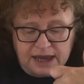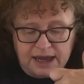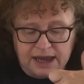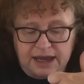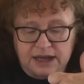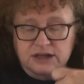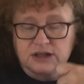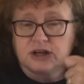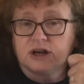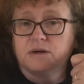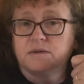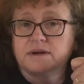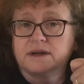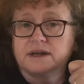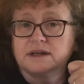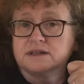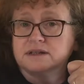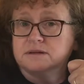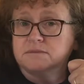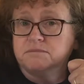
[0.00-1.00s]
and
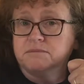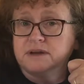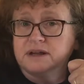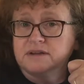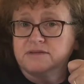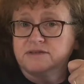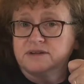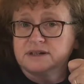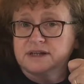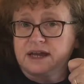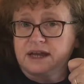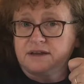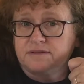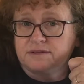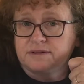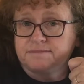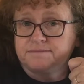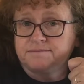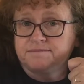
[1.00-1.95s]
going to Milford Haven.